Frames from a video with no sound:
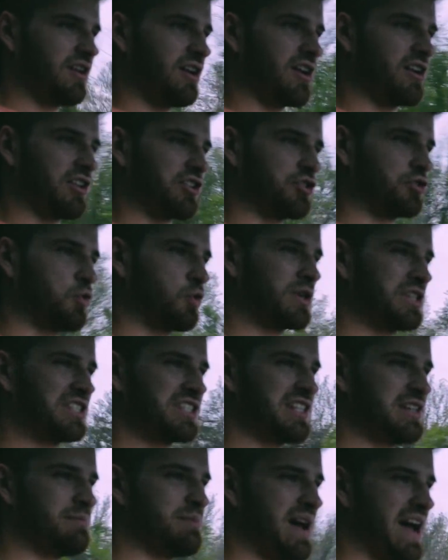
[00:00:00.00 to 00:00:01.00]
a
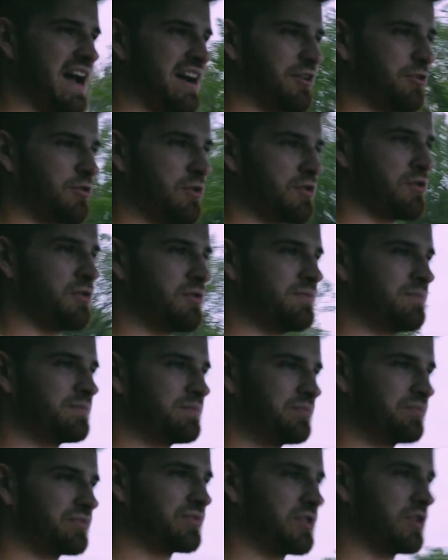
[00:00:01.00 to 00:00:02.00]
twisty back road,
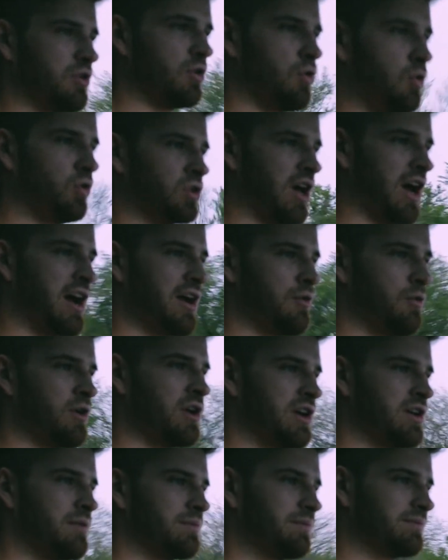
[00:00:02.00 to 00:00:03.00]
old
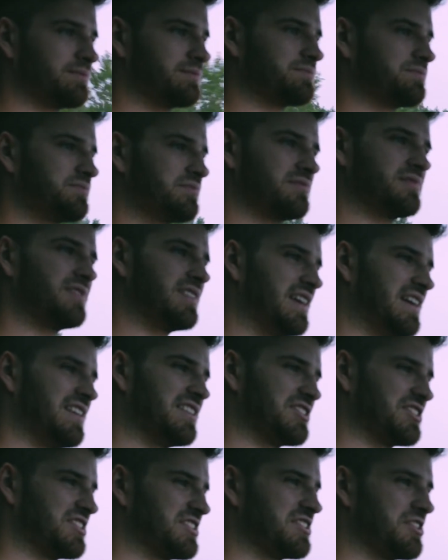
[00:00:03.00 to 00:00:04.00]
highway, and
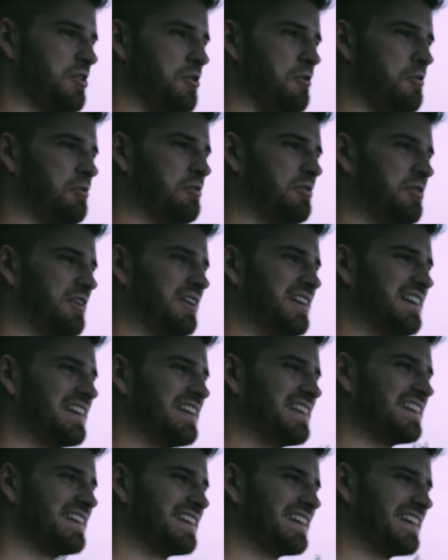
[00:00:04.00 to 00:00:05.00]
it's so fun.
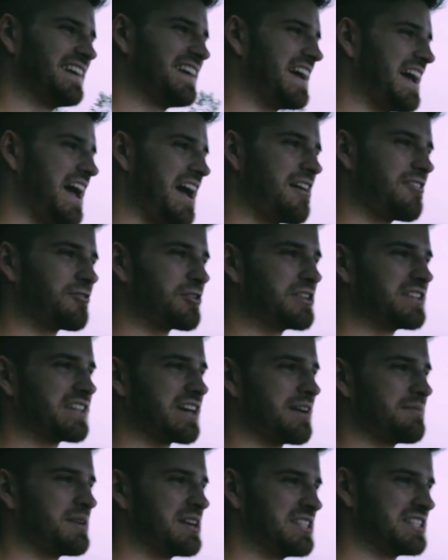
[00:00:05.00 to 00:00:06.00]
Every
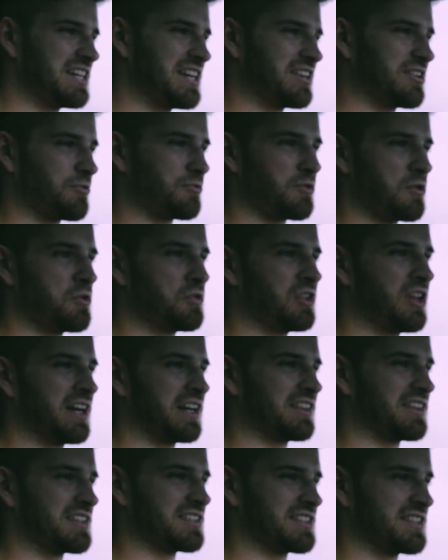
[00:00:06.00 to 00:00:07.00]
time I take a road like
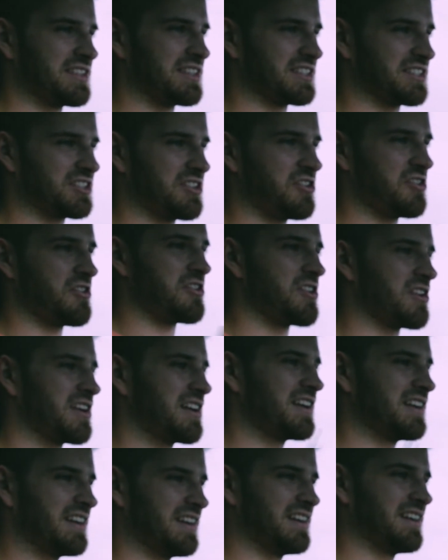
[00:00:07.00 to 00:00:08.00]
this in this car,
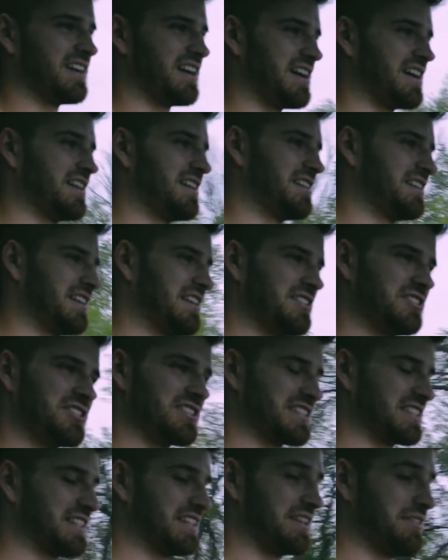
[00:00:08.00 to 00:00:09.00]
it
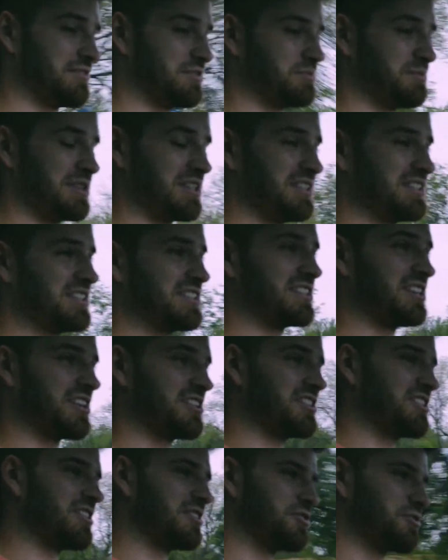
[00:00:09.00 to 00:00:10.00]
just gives me such
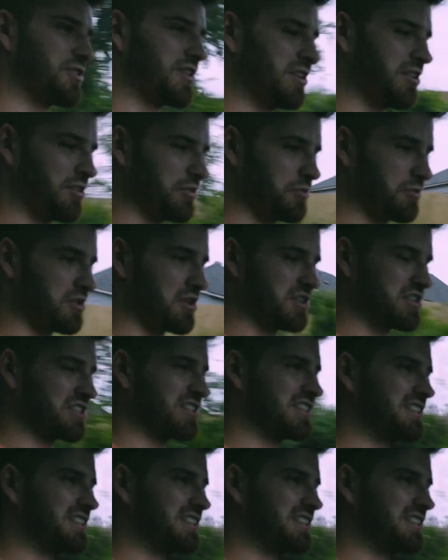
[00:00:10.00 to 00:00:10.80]
an adrenaline rush.